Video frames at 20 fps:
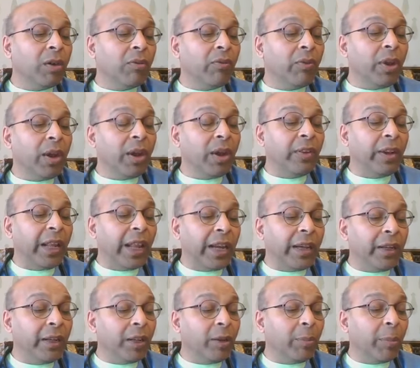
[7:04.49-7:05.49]
We have a
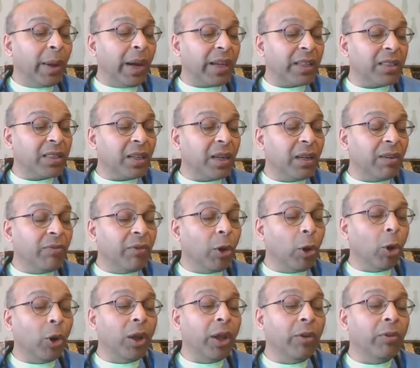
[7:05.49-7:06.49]
lentil pasta. We
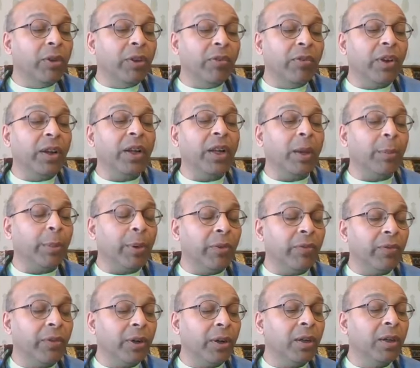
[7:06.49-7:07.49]
all have different type
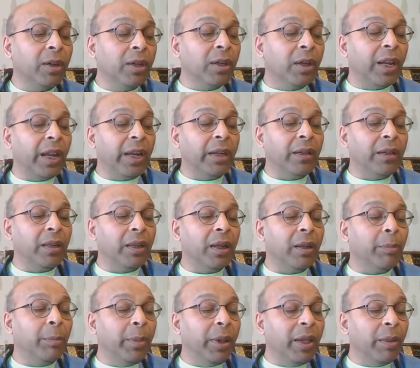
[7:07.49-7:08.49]
of lentil
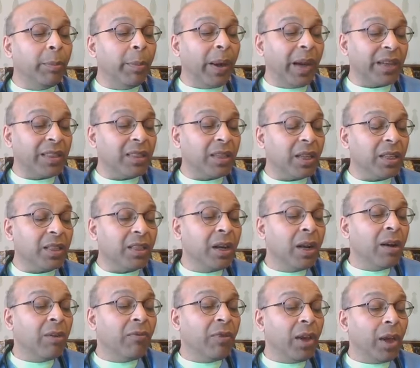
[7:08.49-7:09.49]
and bean pastas.
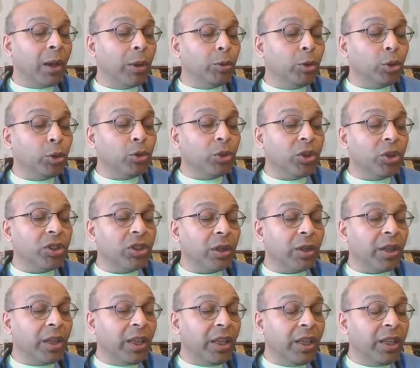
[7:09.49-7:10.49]
We have
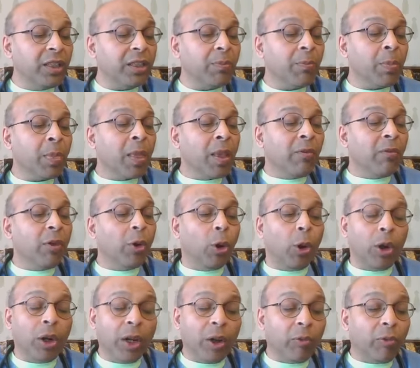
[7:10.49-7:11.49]
nutritional yeast. We
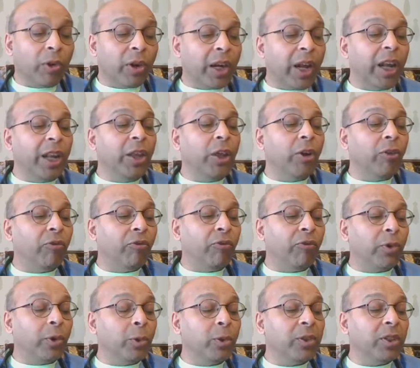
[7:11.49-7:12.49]
all have variety of
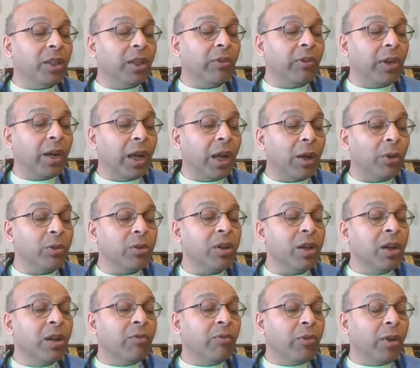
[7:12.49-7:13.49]
fruits in our house.
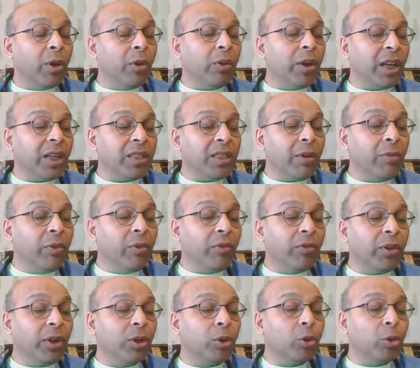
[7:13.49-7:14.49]
We have lots of
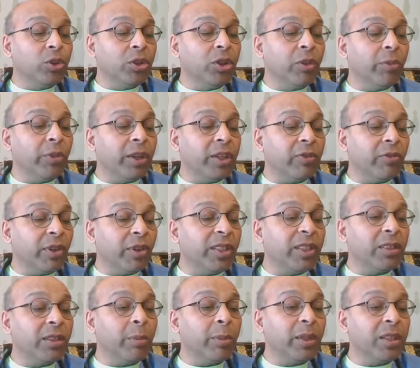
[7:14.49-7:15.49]
different cruciferous
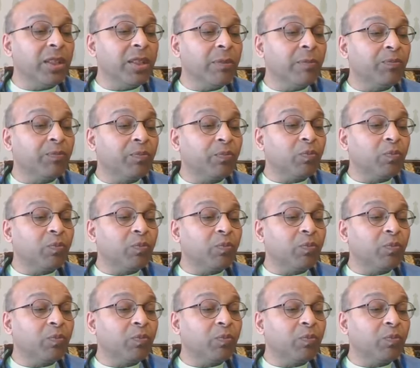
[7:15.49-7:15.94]
vegetables.